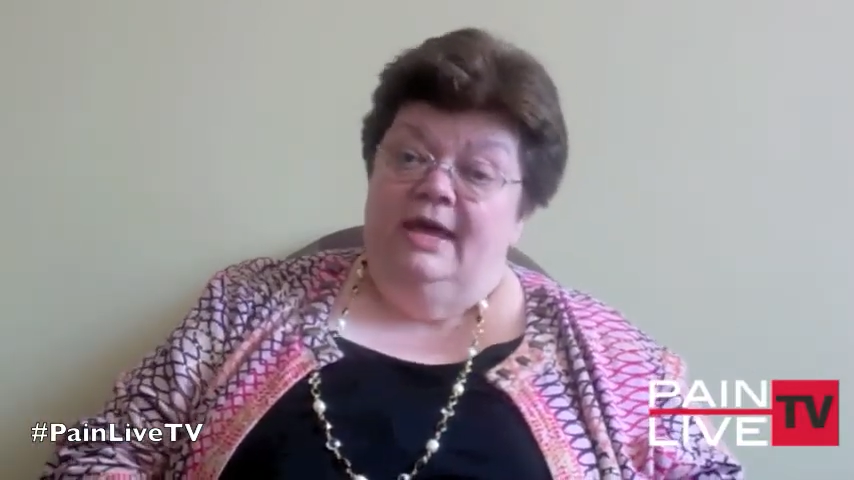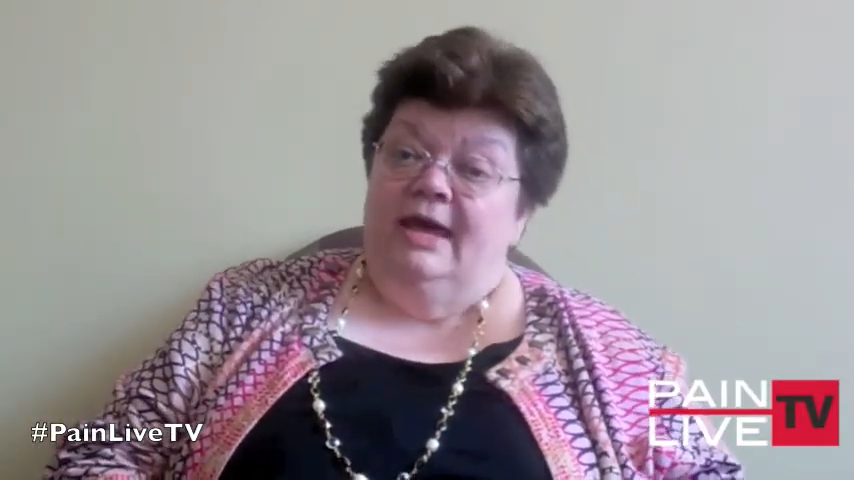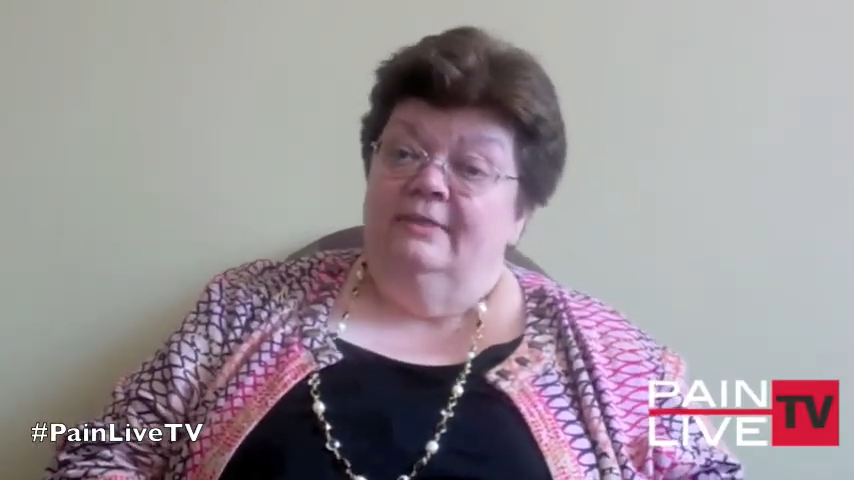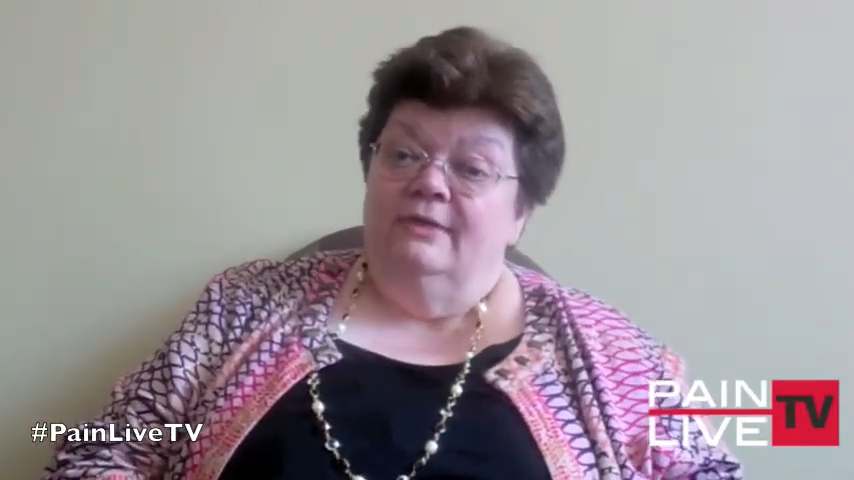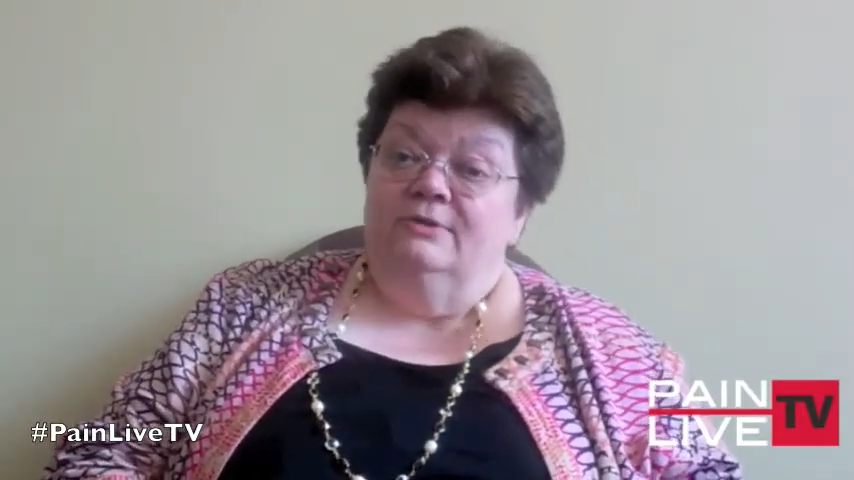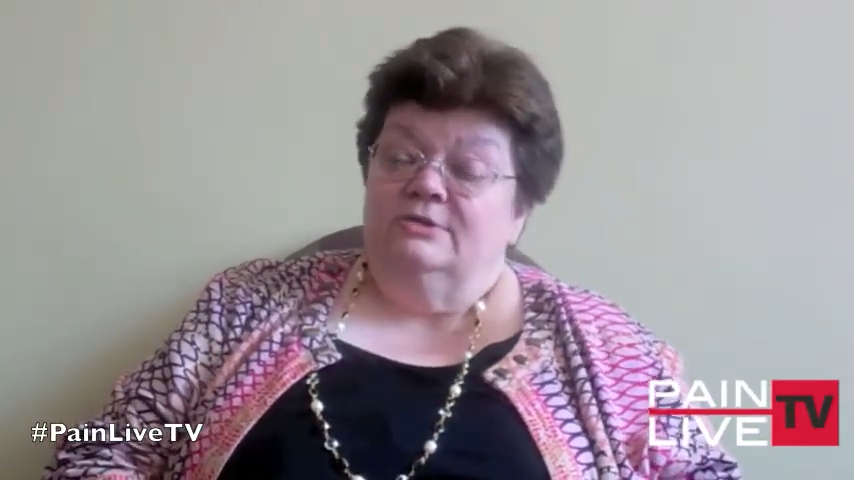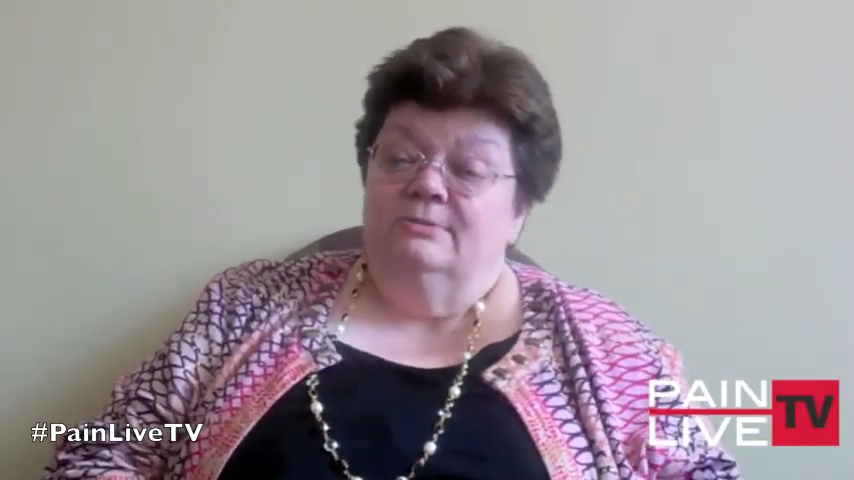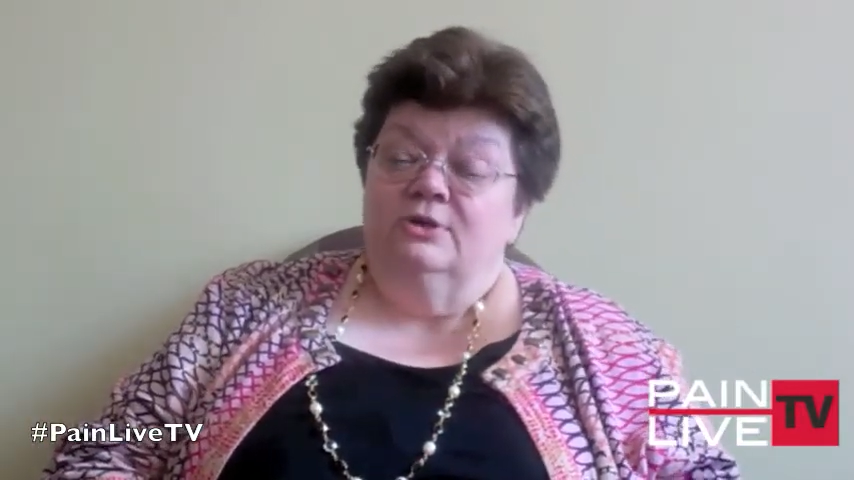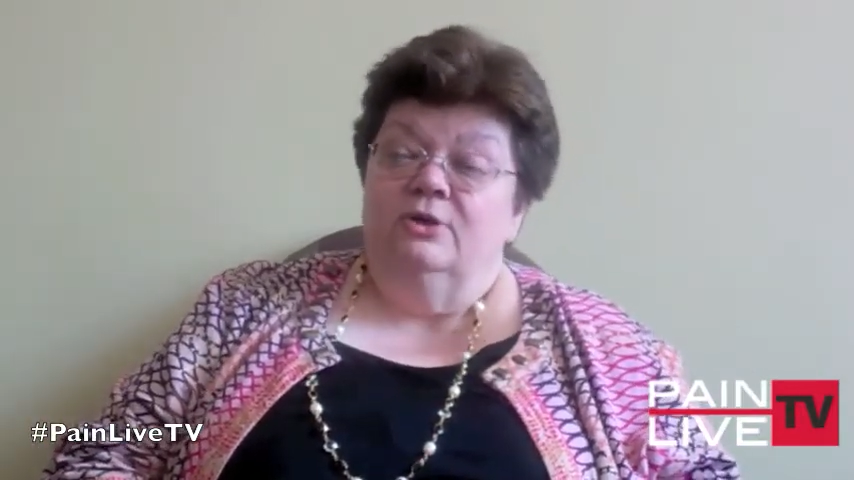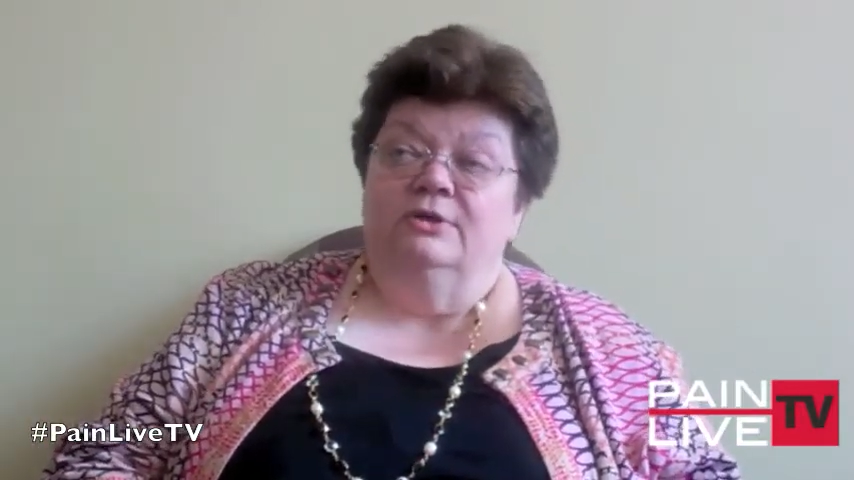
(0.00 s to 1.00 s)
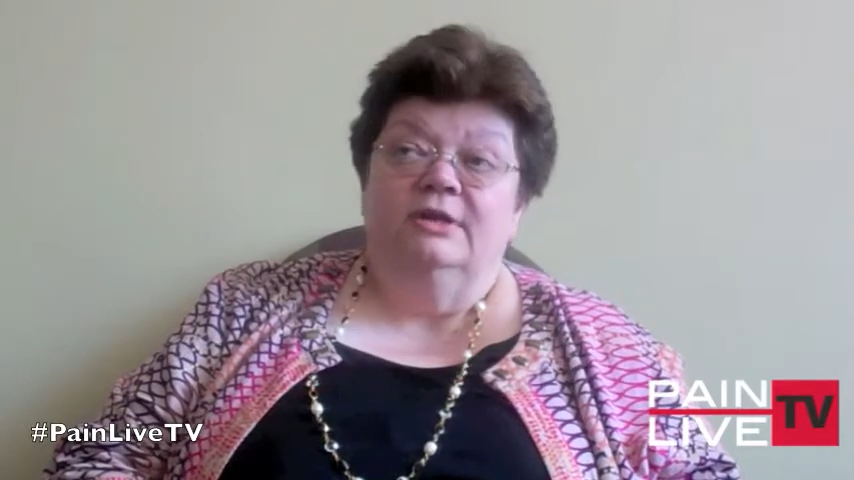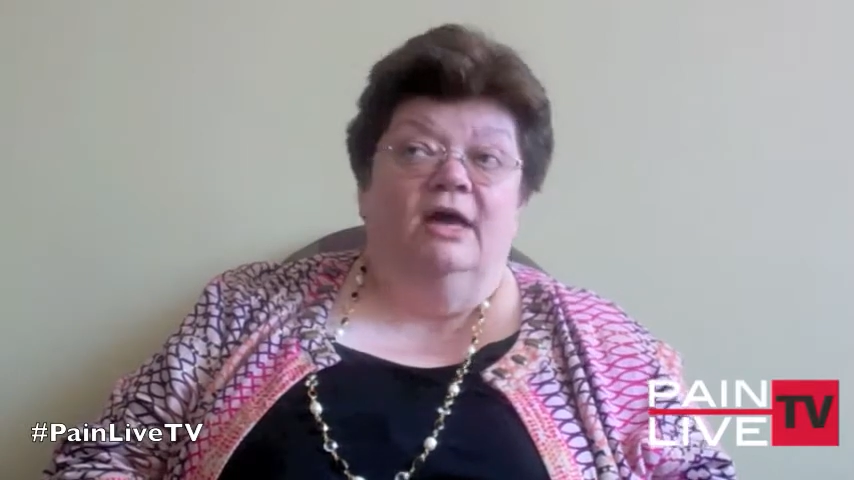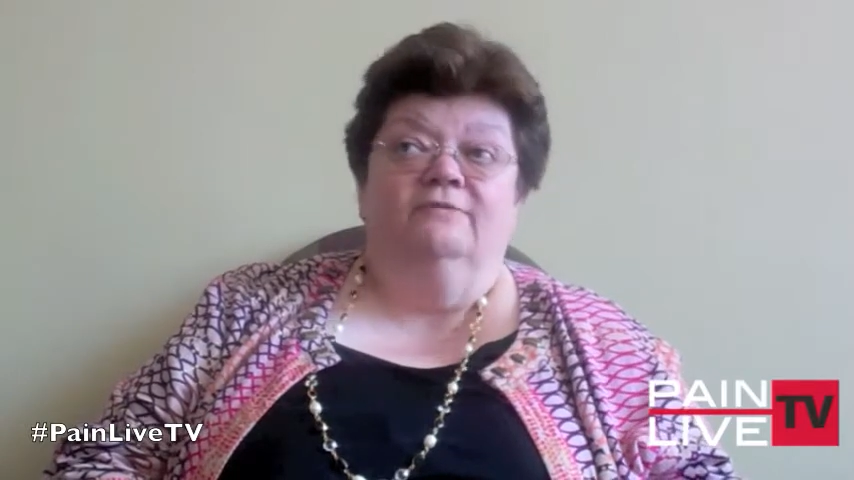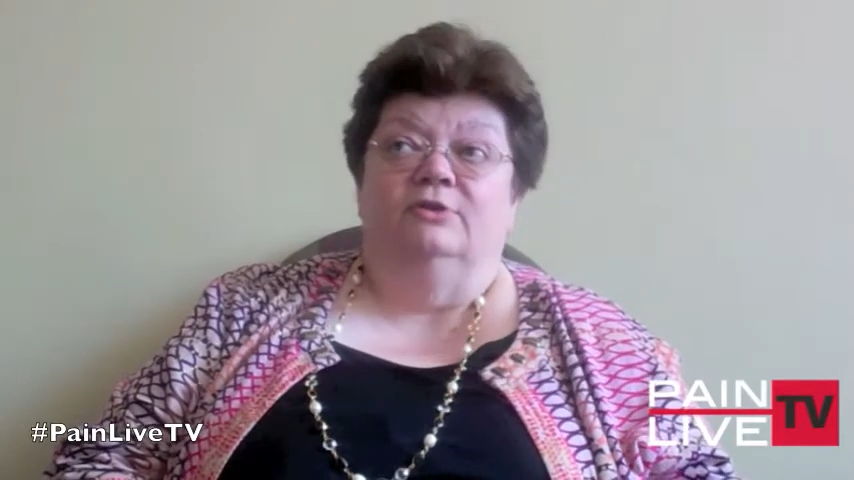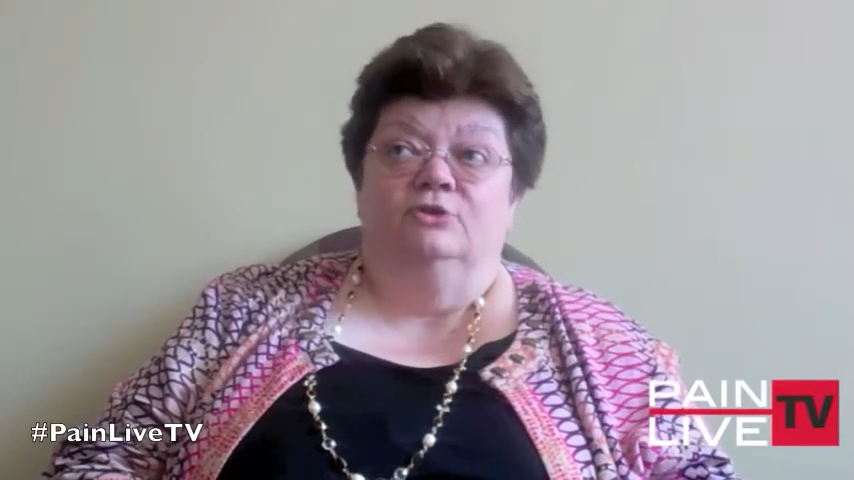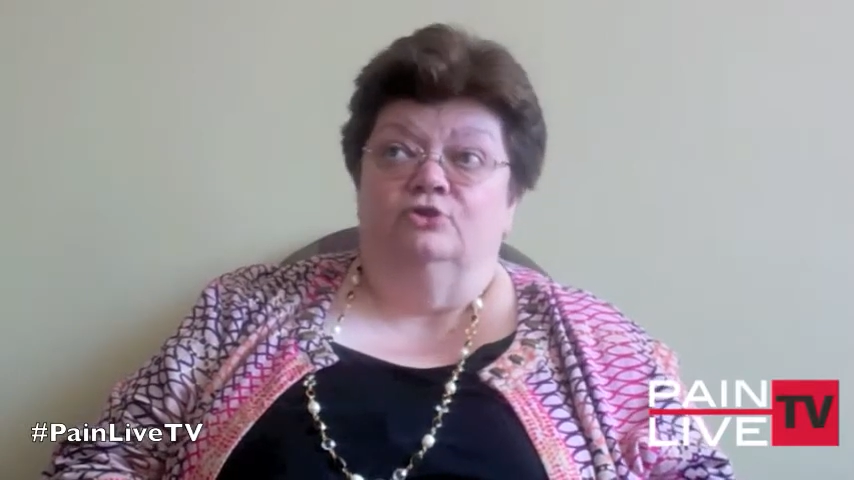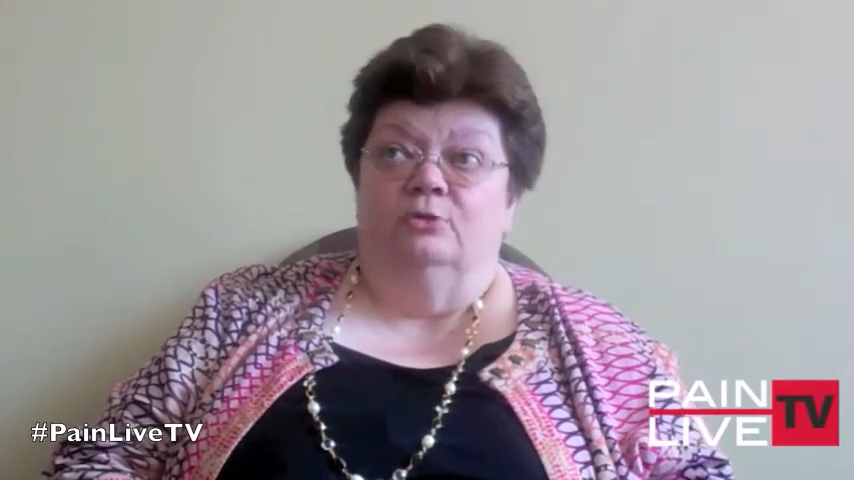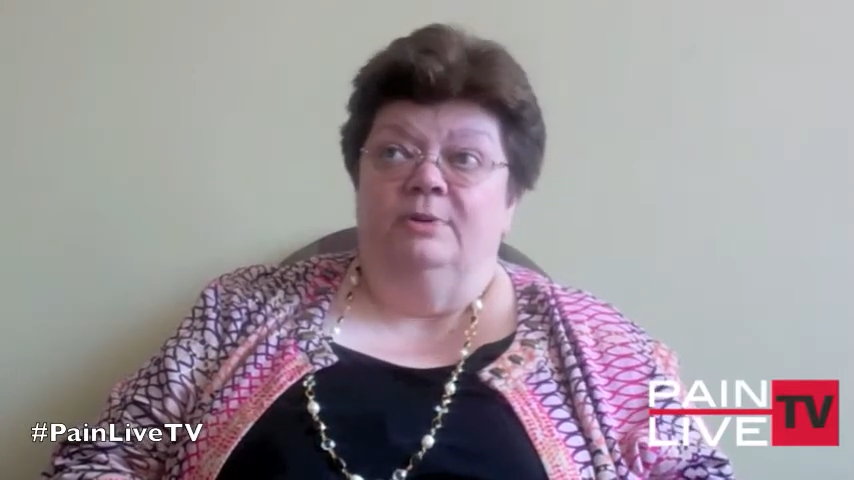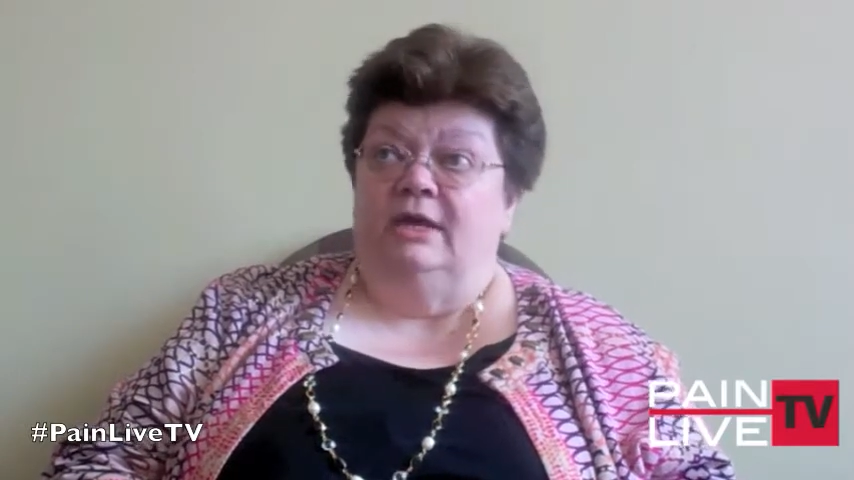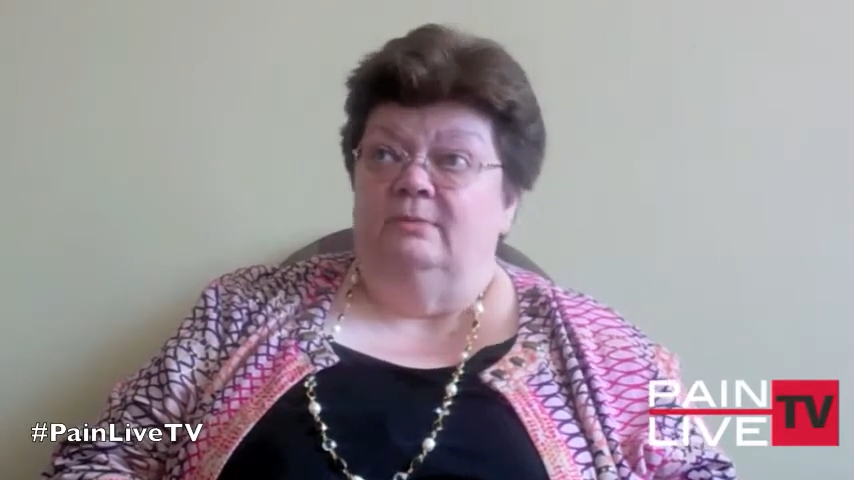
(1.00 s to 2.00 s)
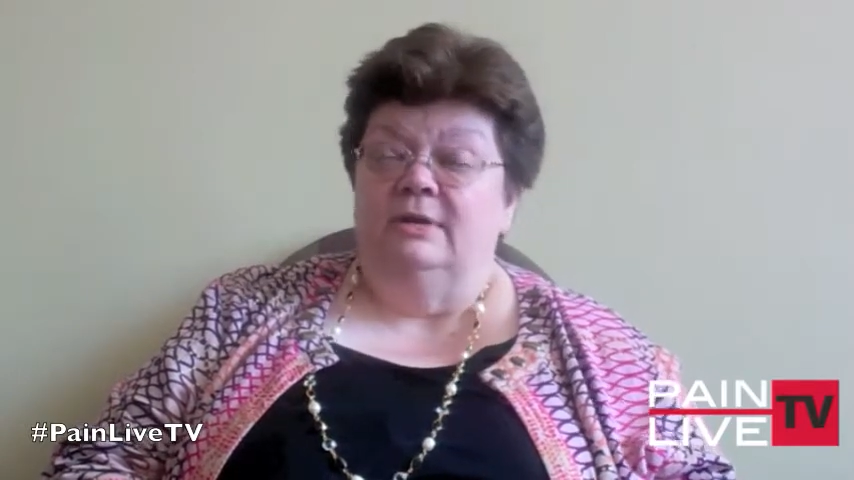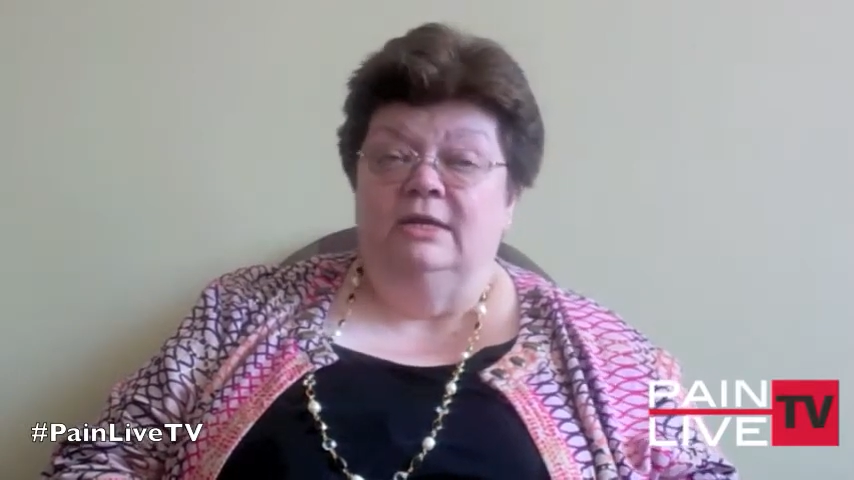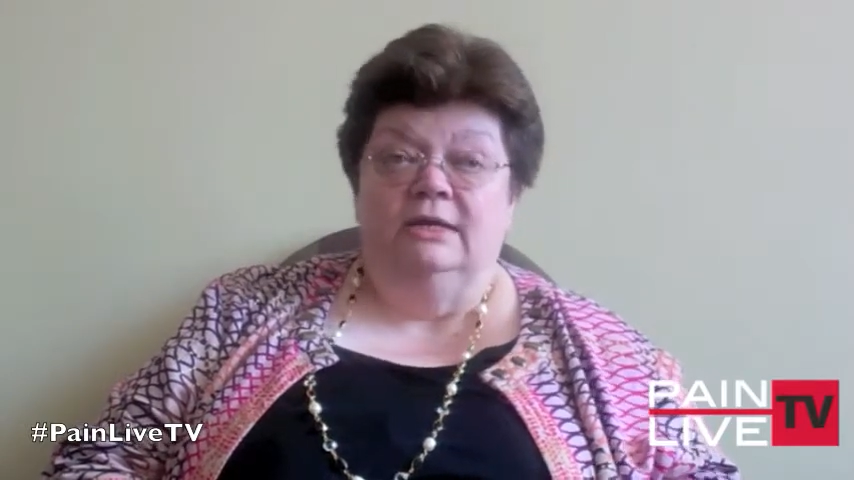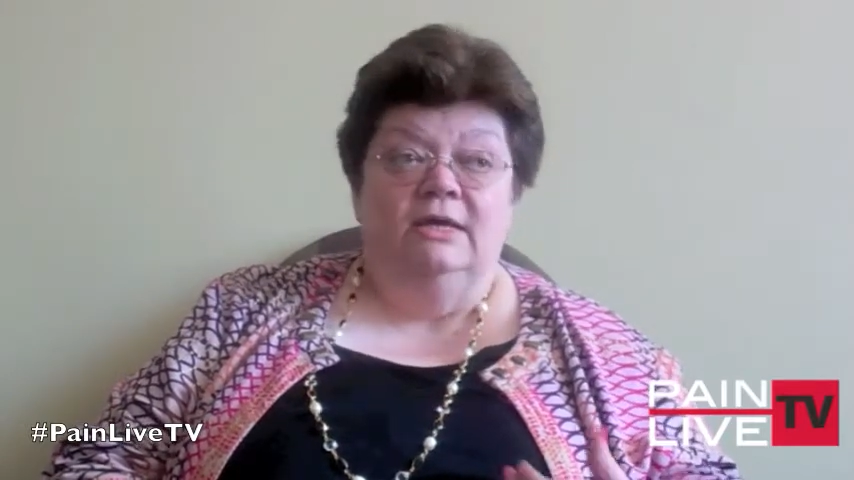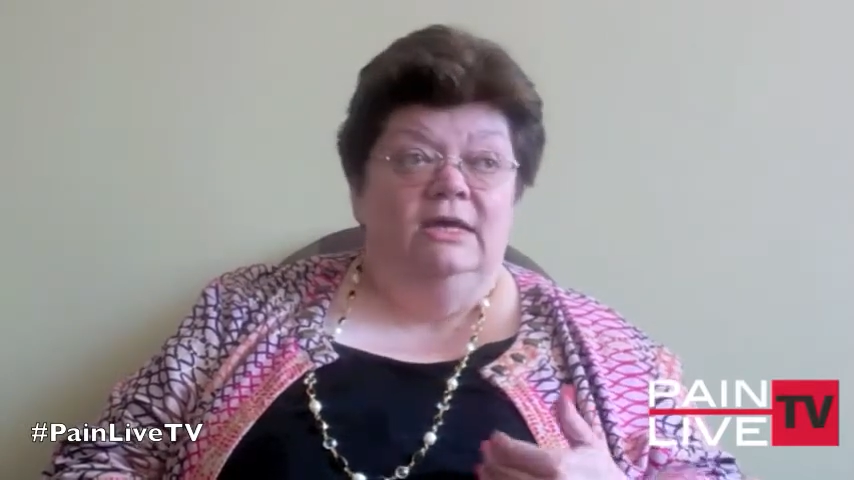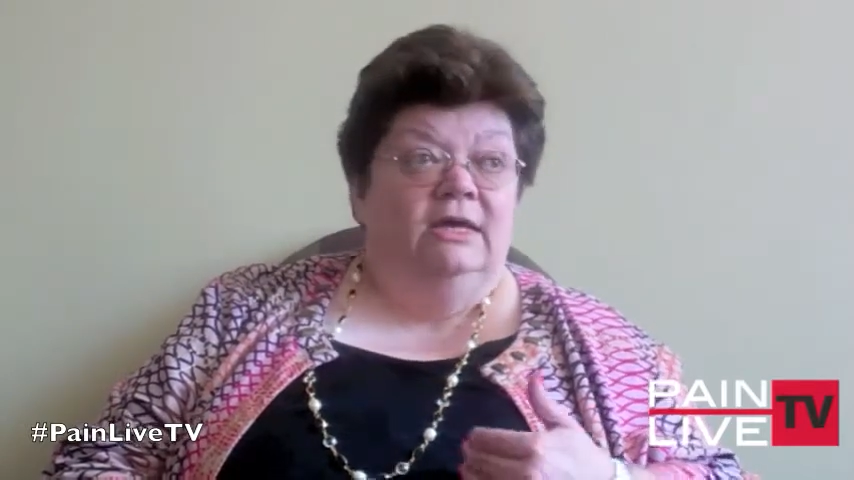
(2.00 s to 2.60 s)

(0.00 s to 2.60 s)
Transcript: And then there's something called non-volitional pain, meaning